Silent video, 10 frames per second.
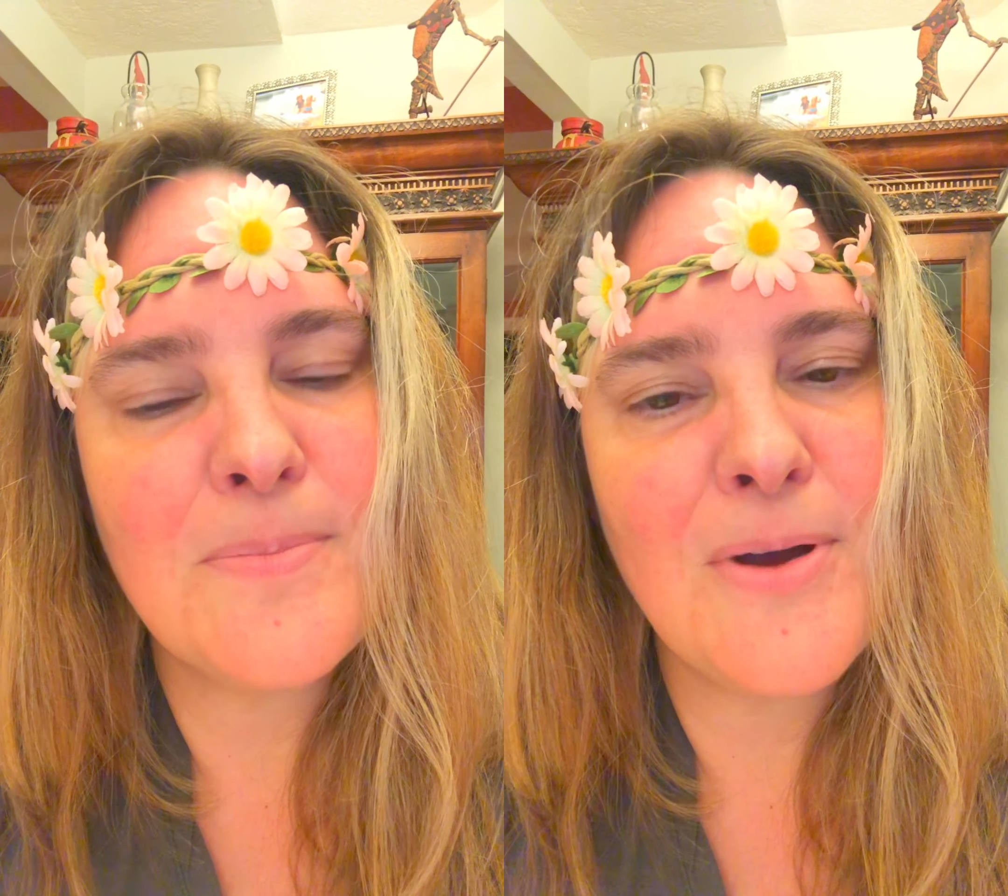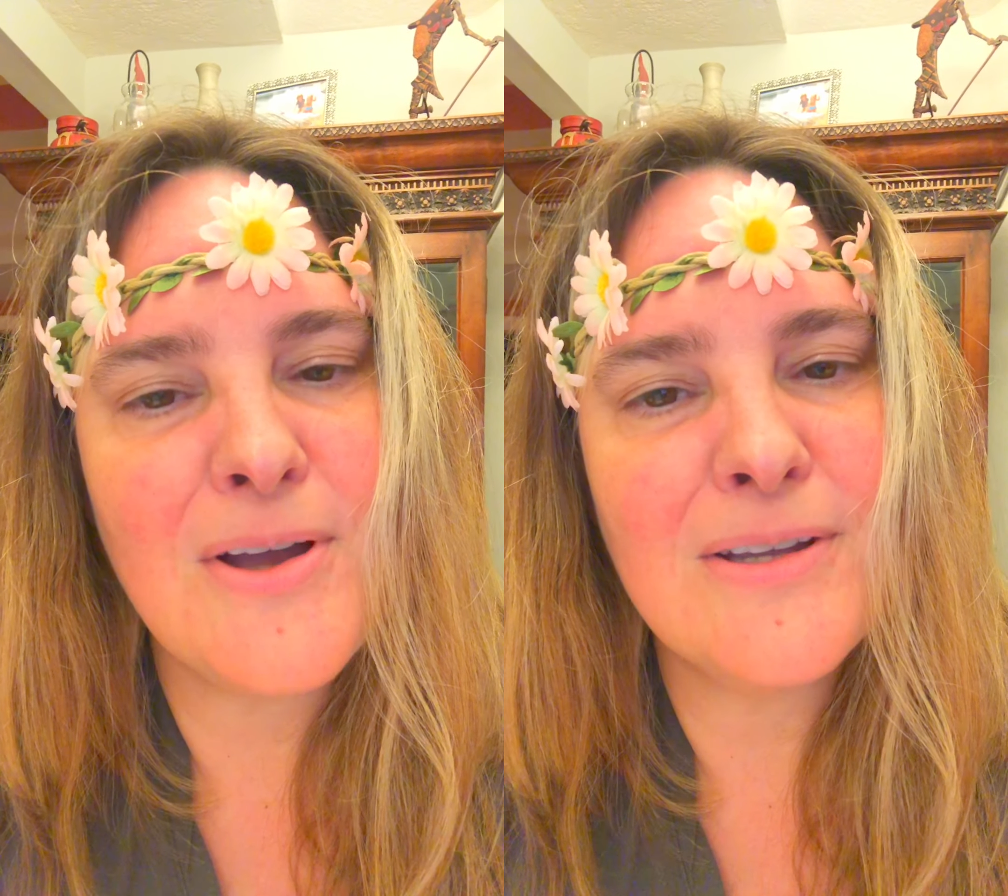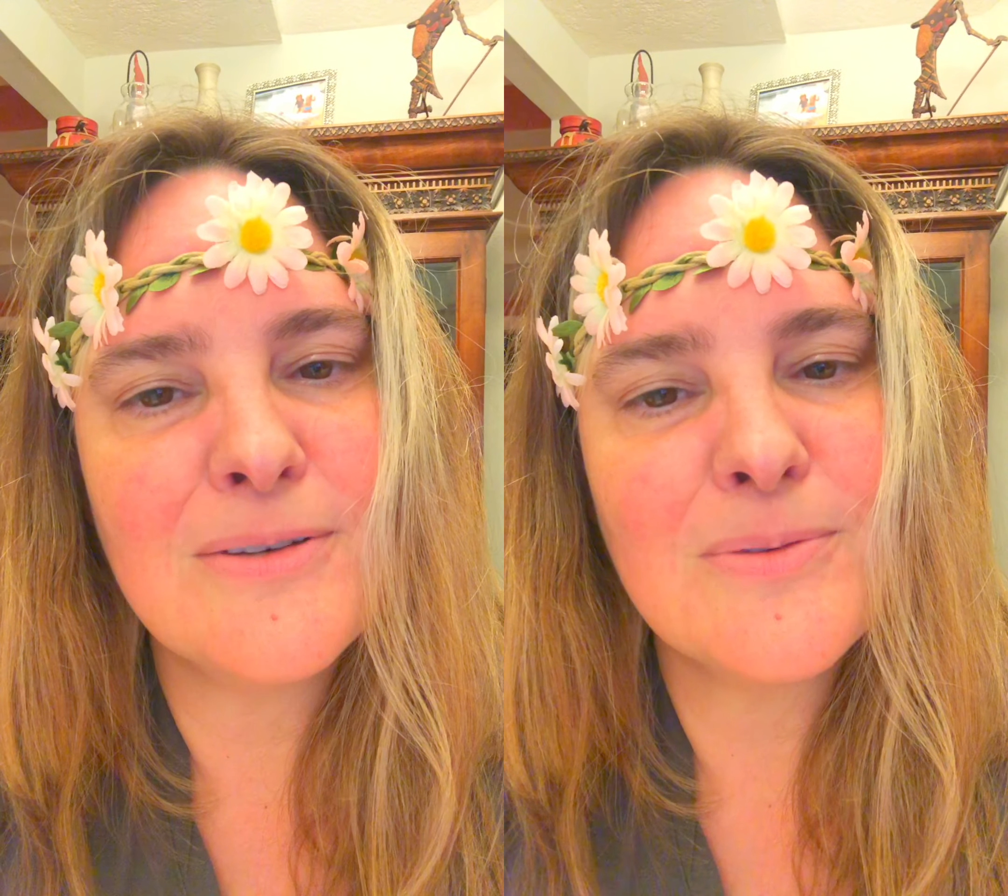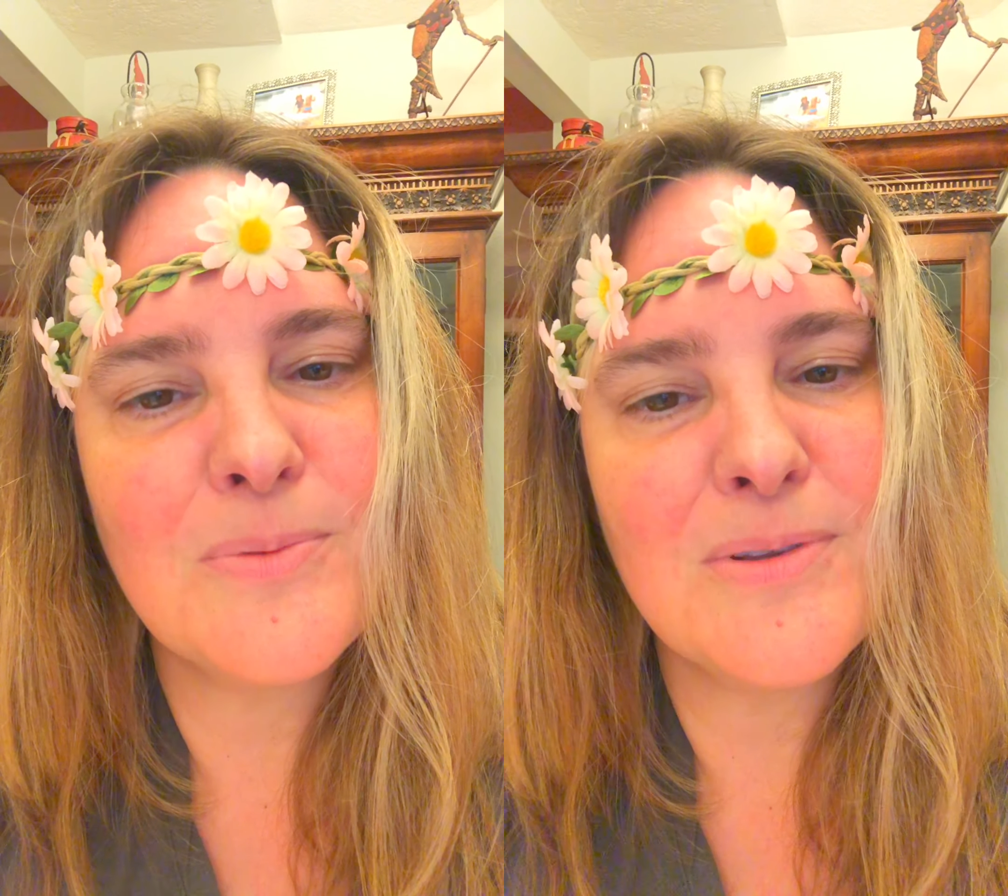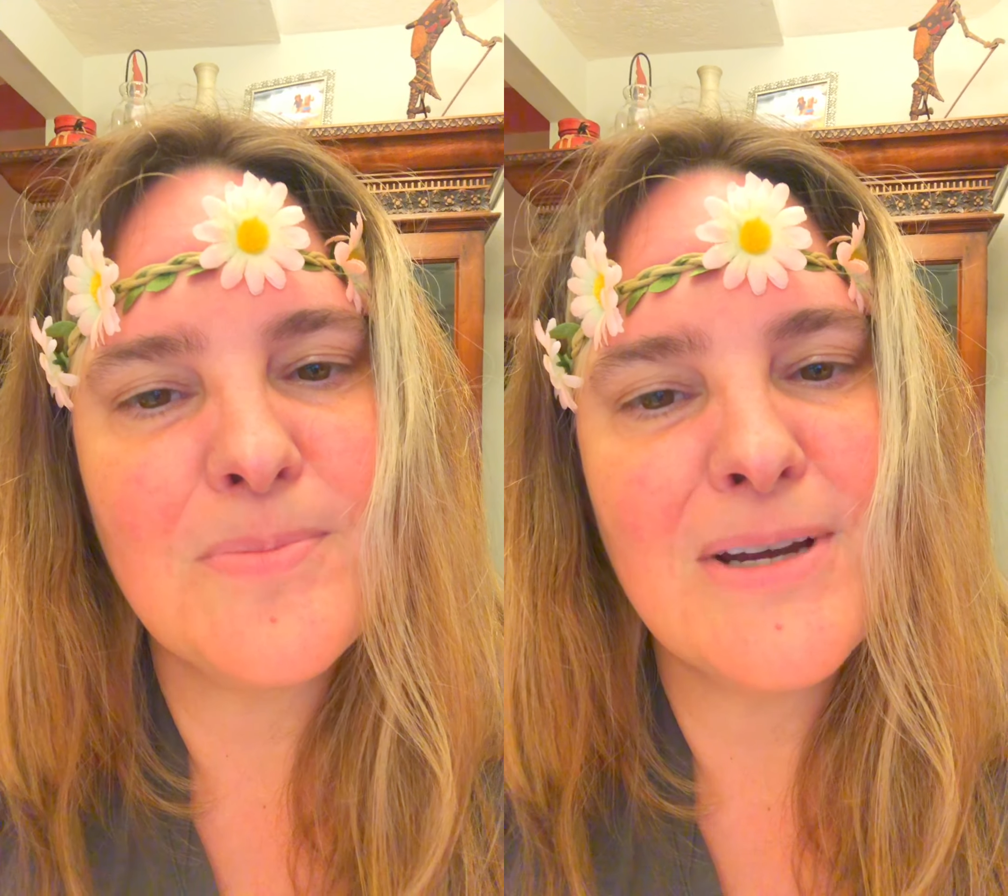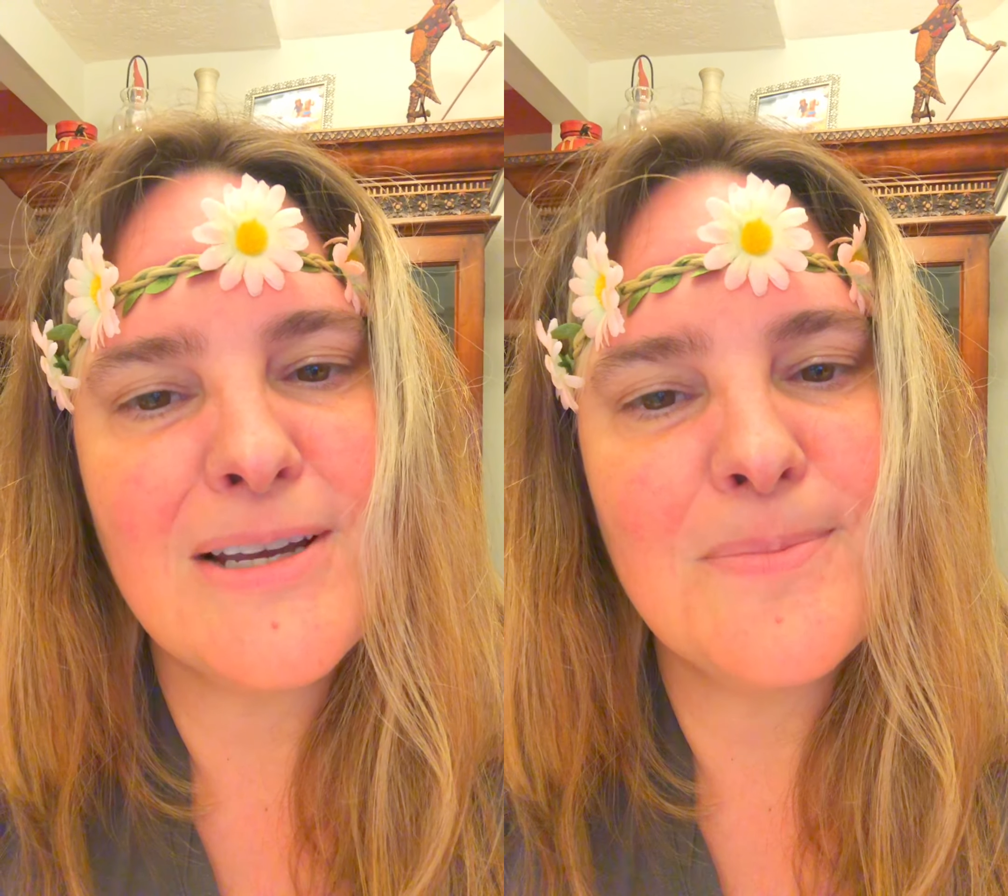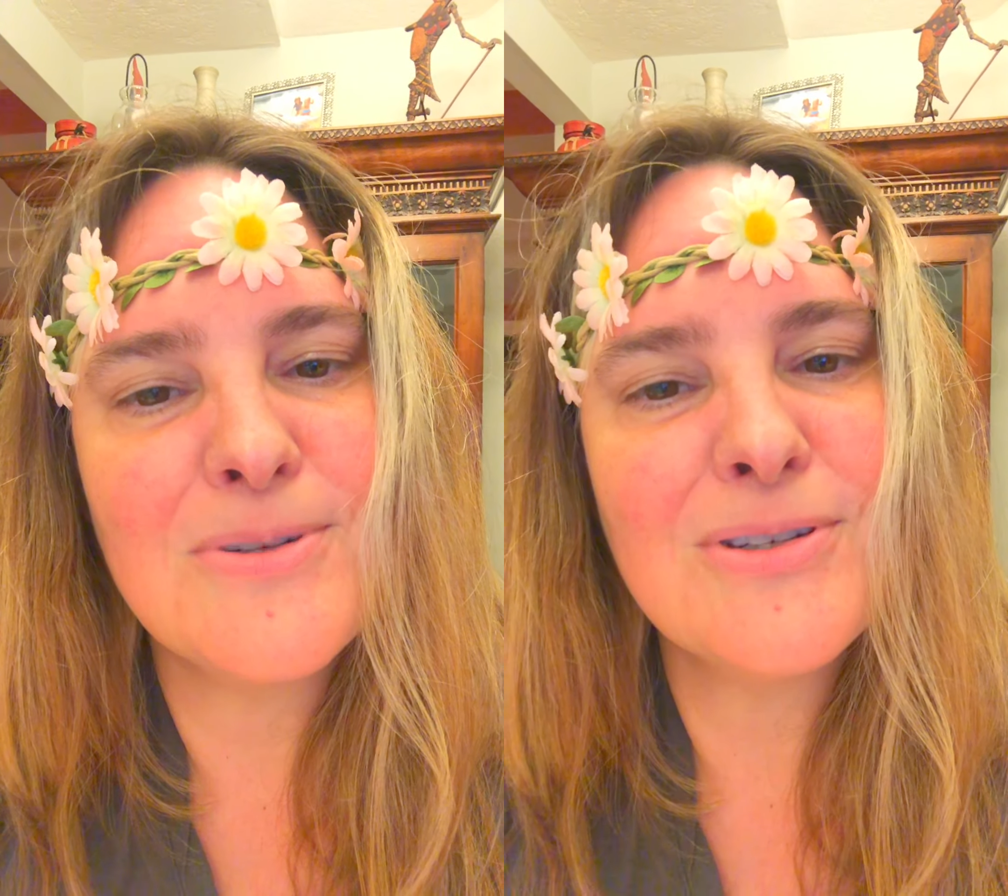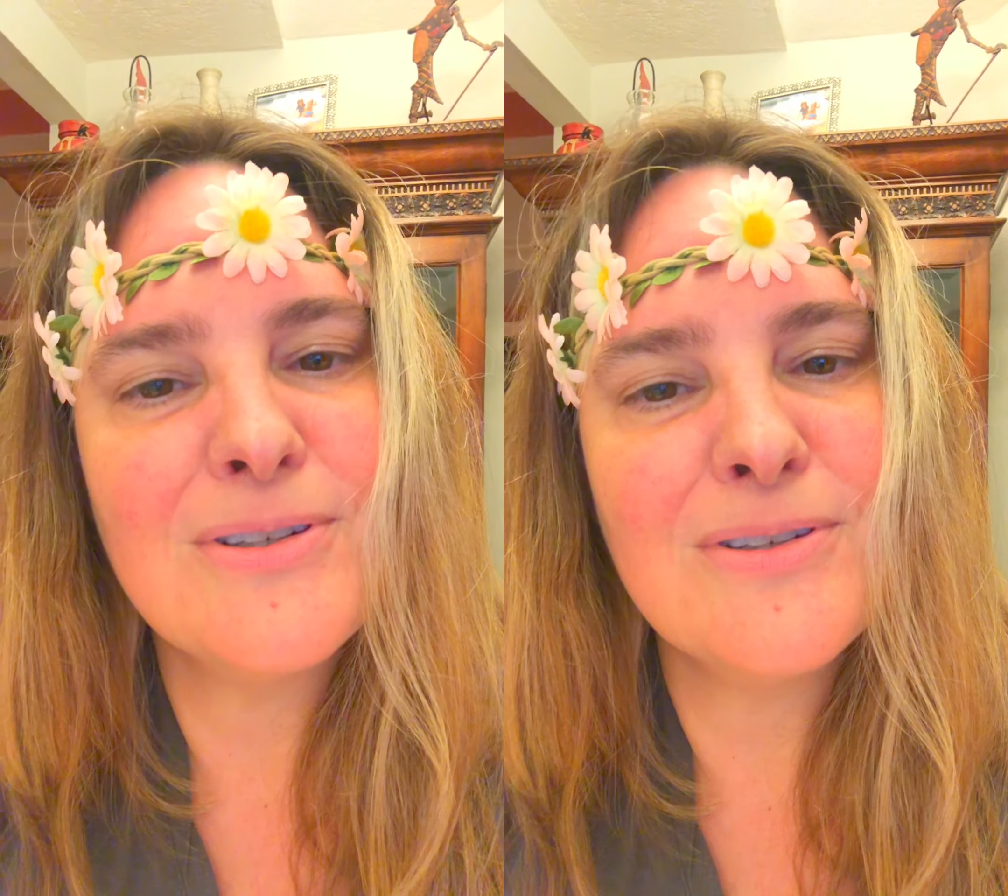bond with my
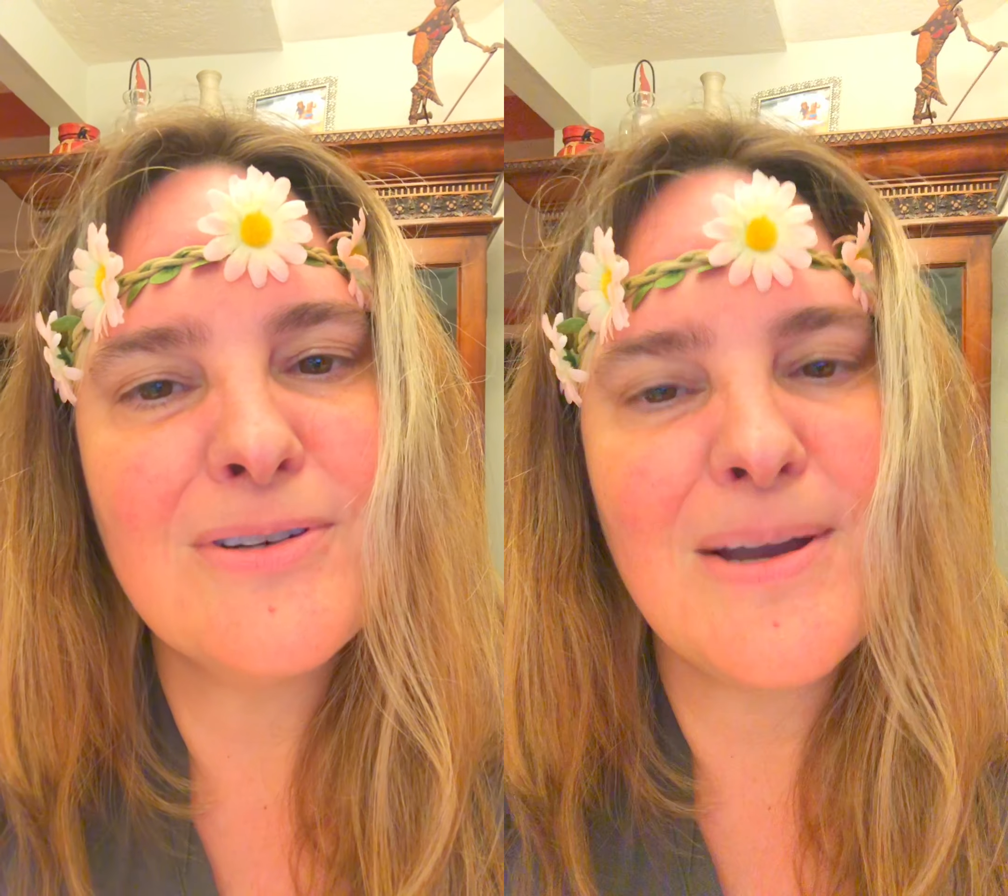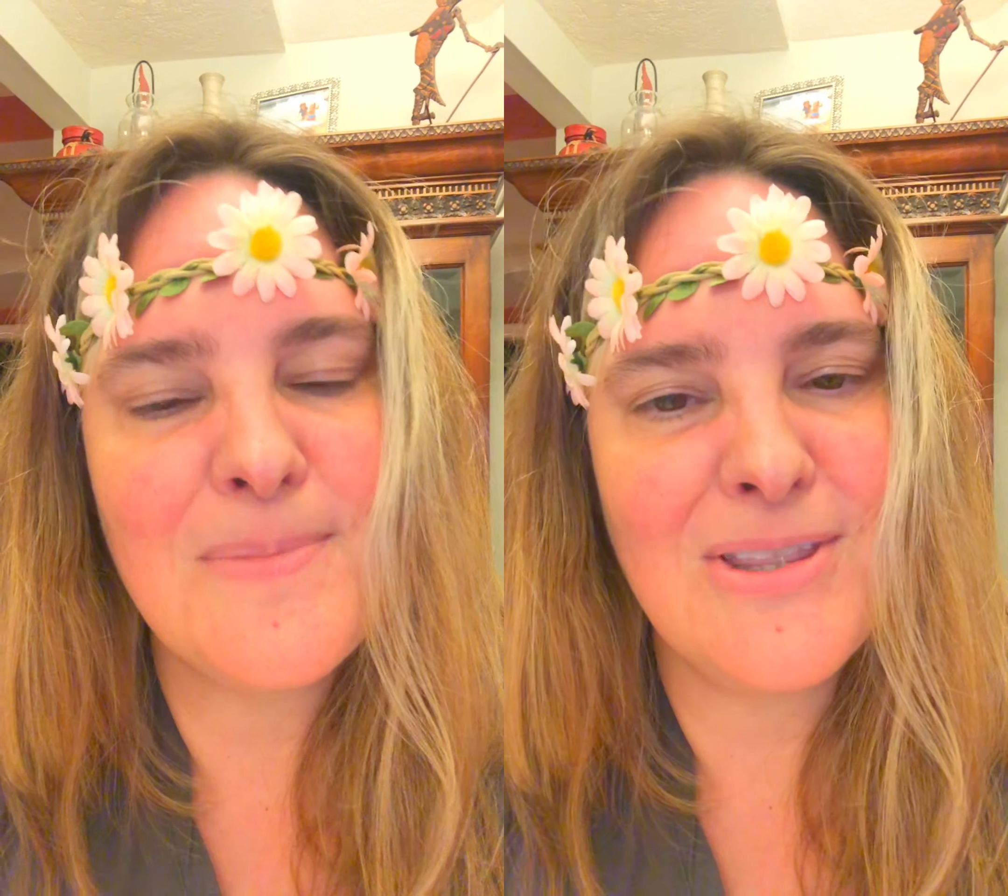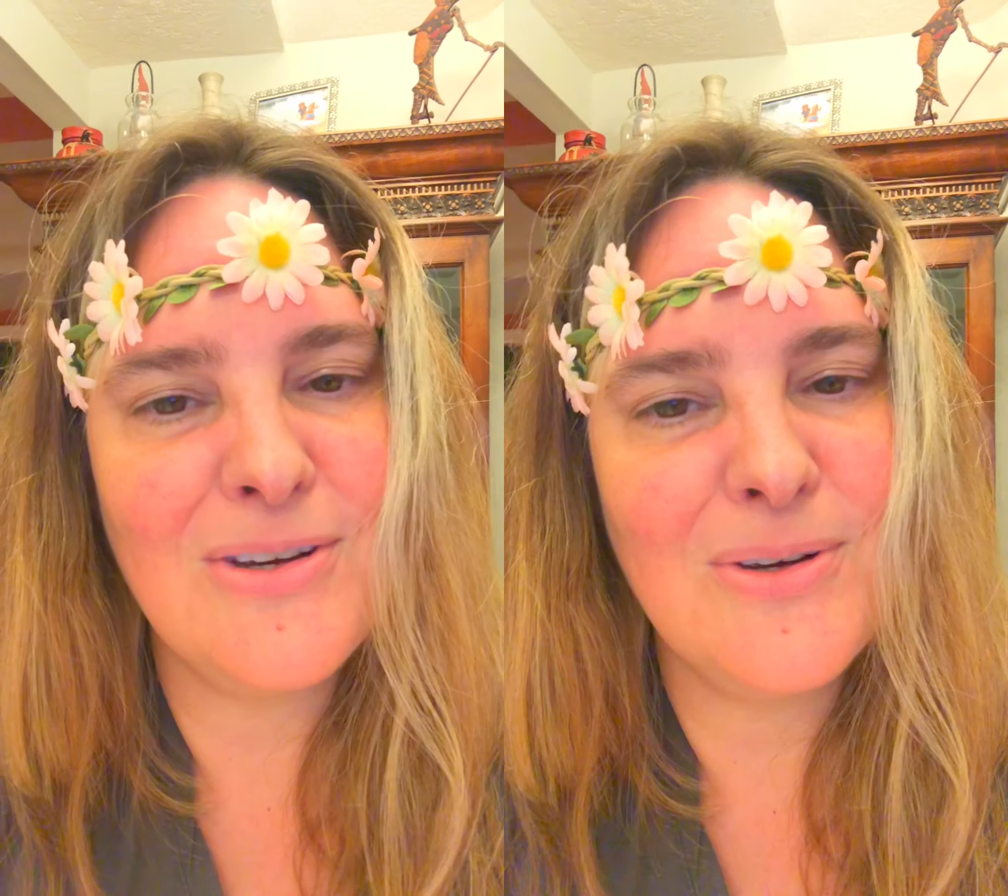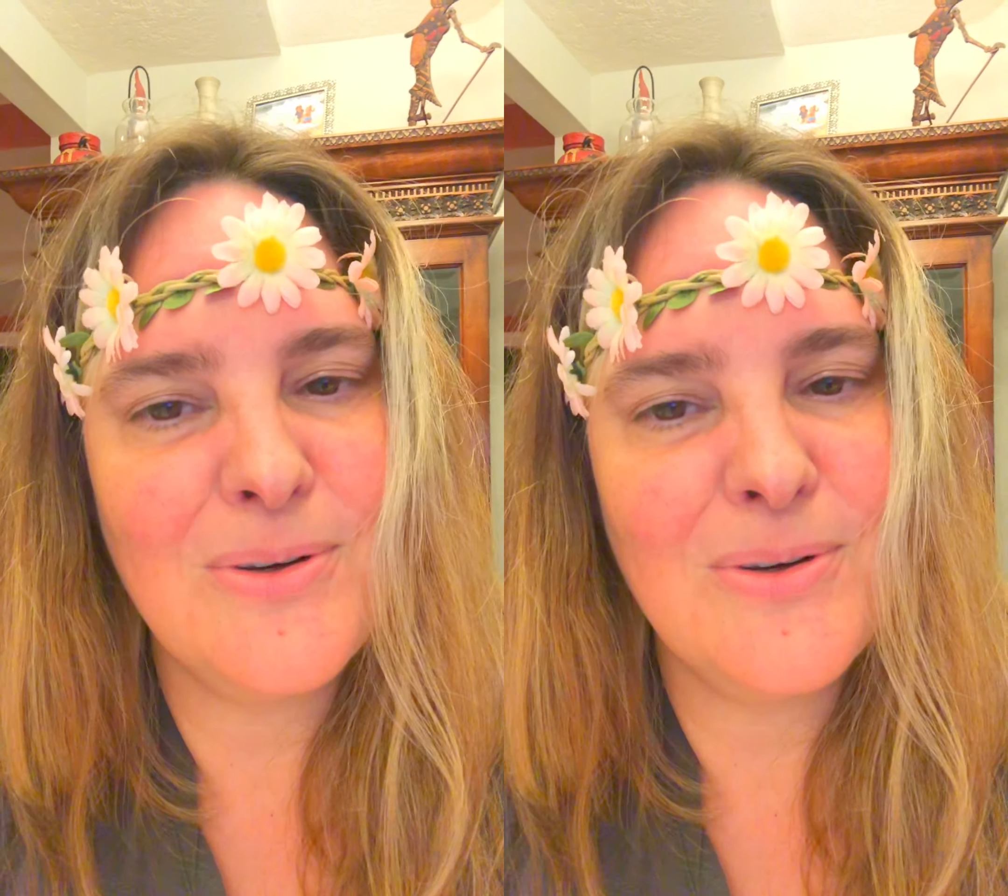paternal grandmother,